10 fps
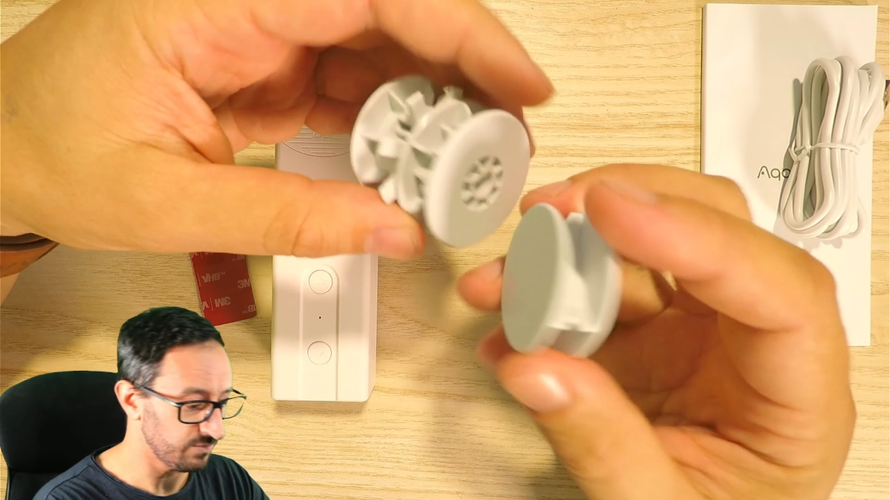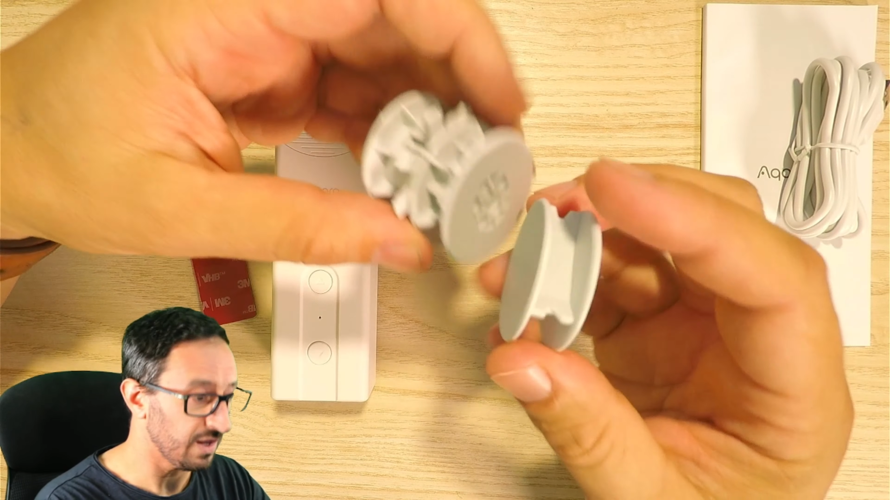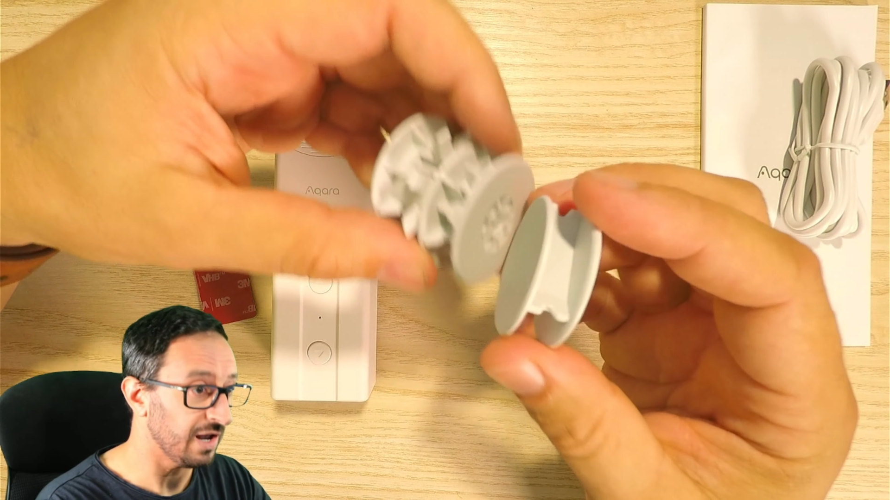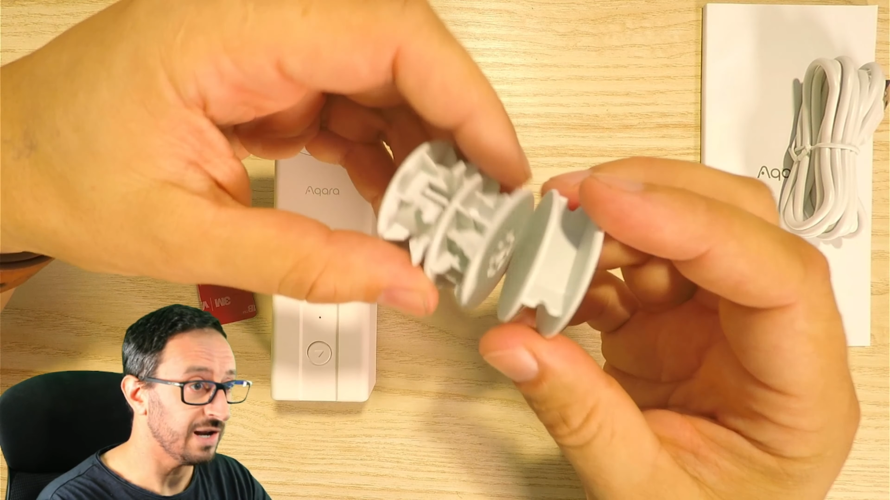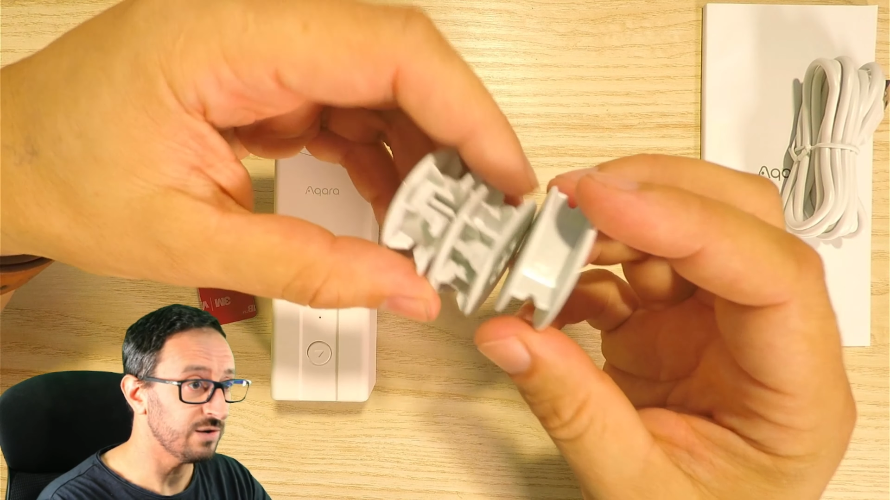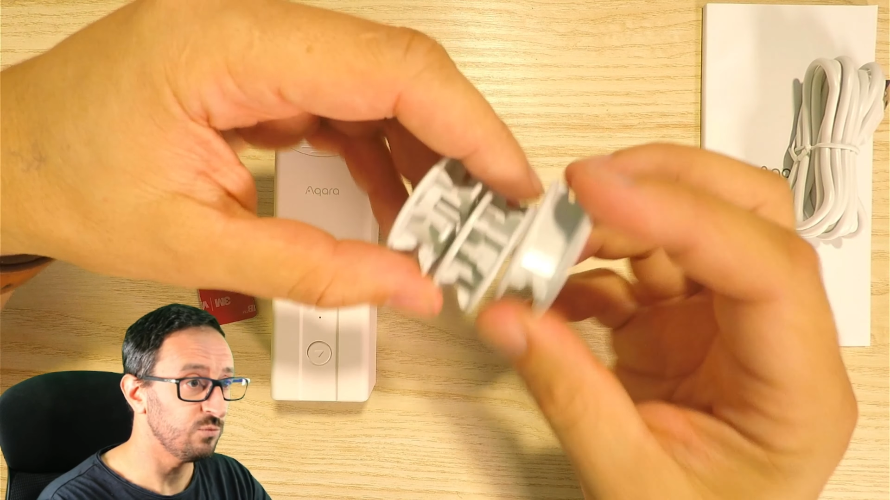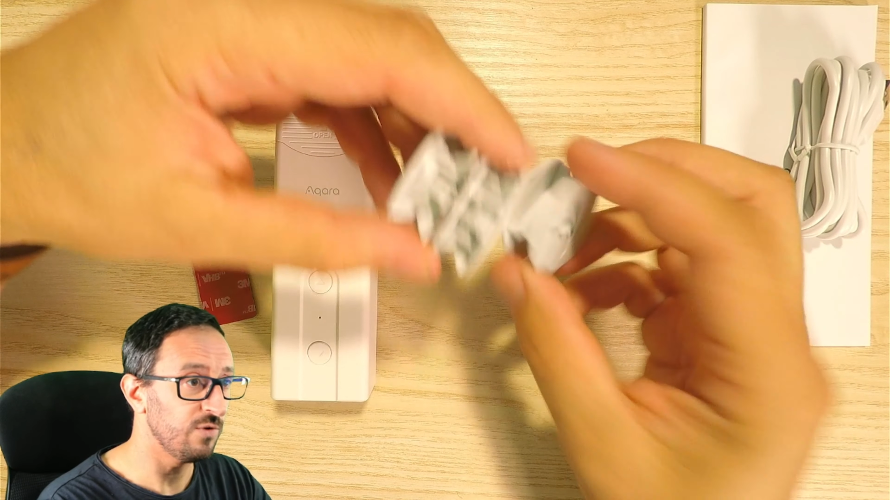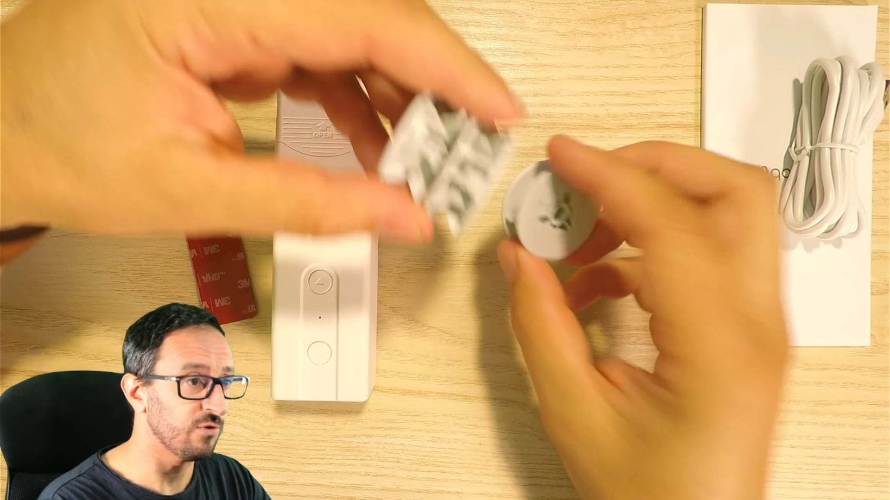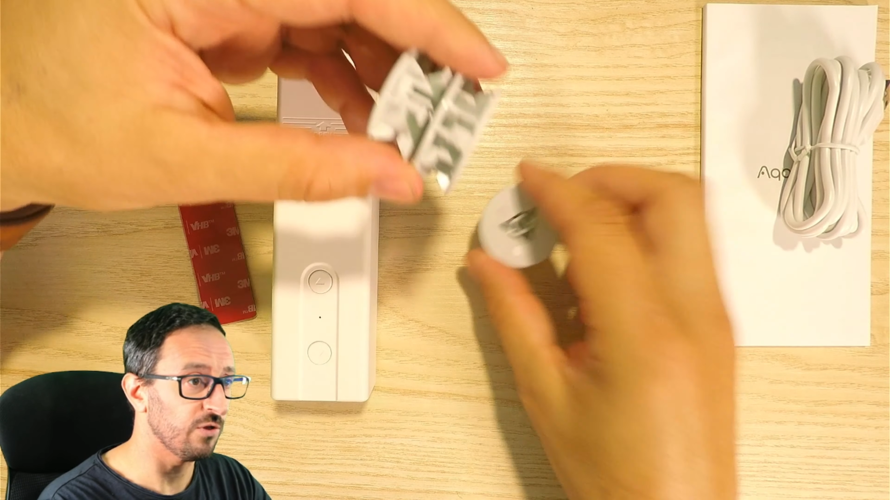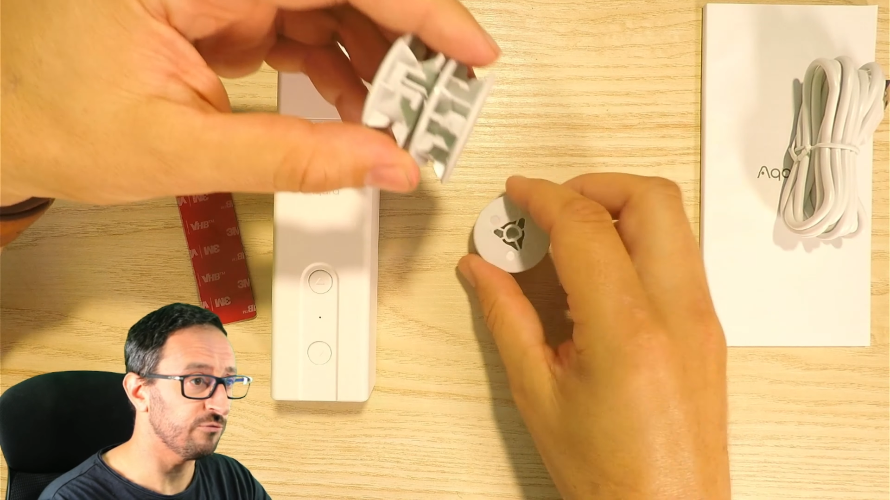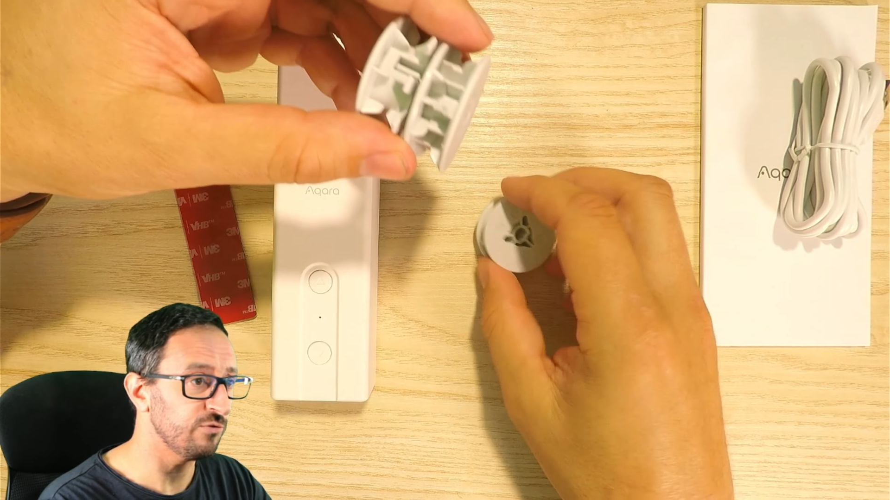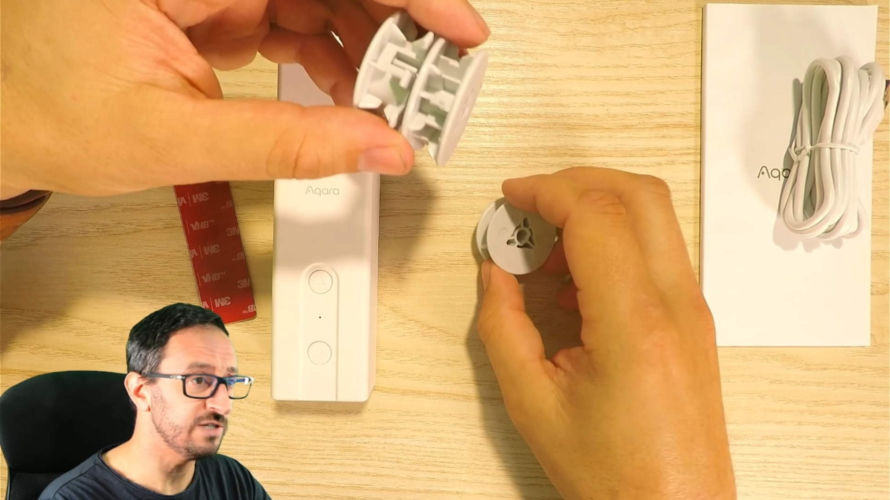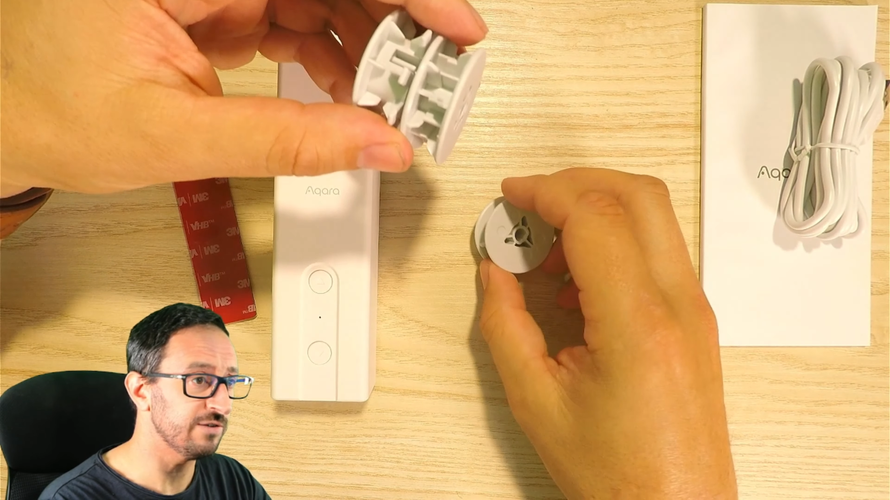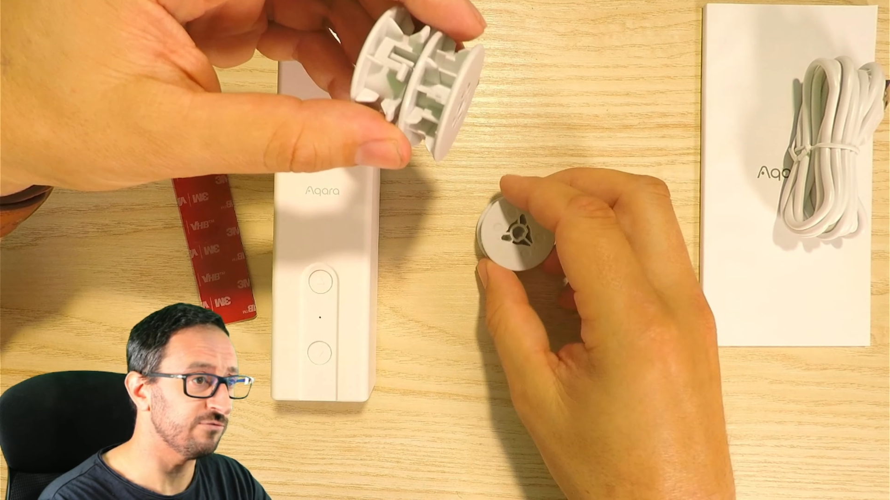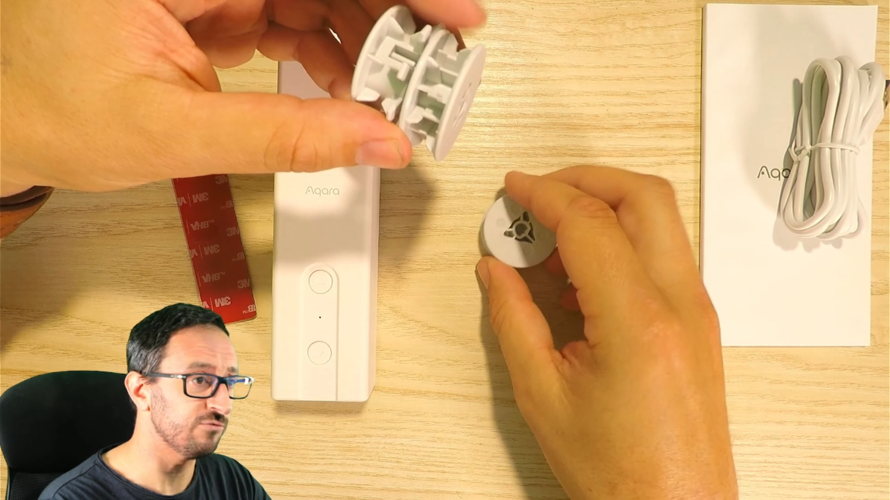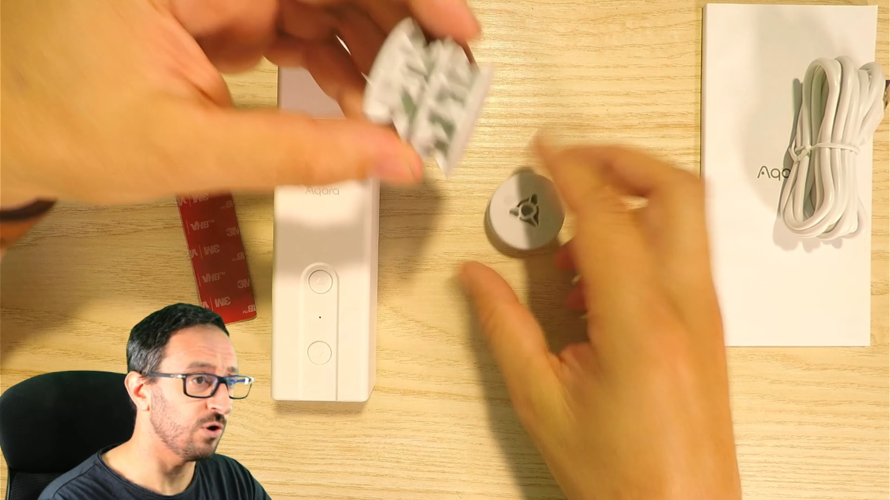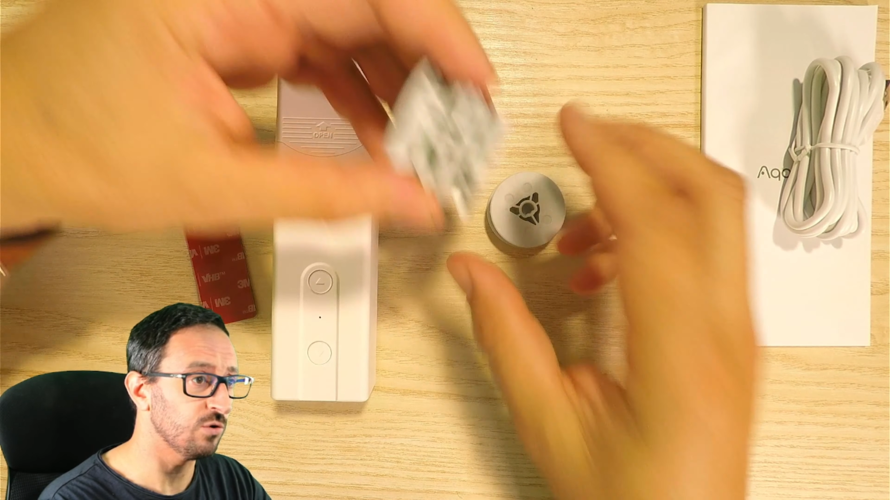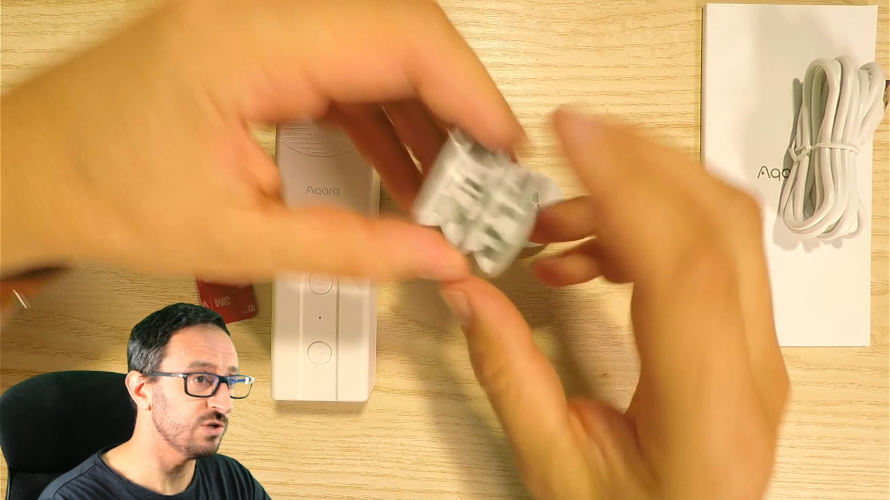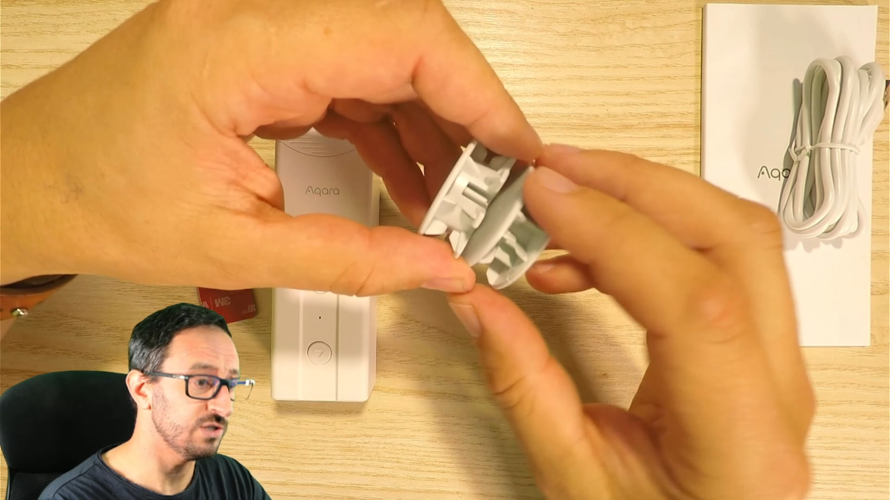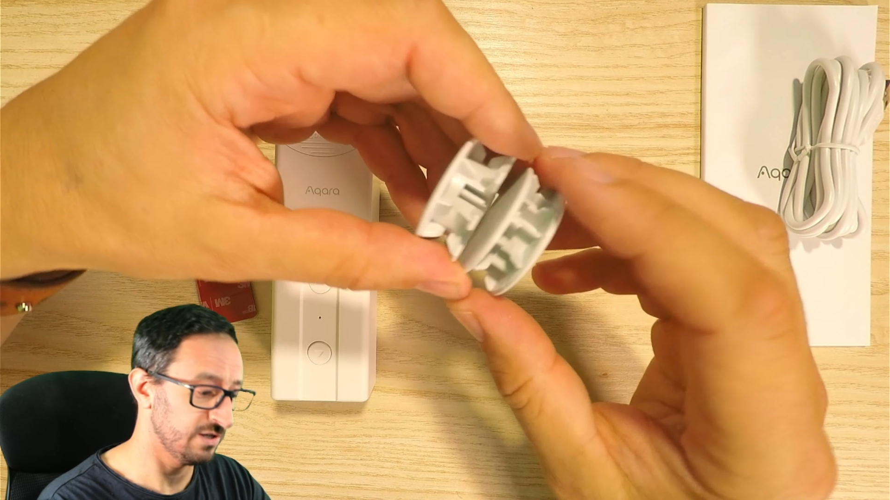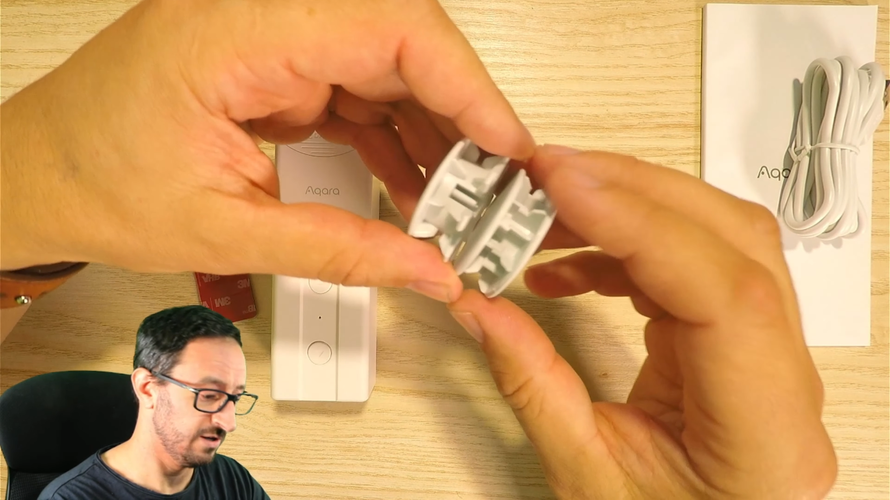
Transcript: And we've got 3 different rollers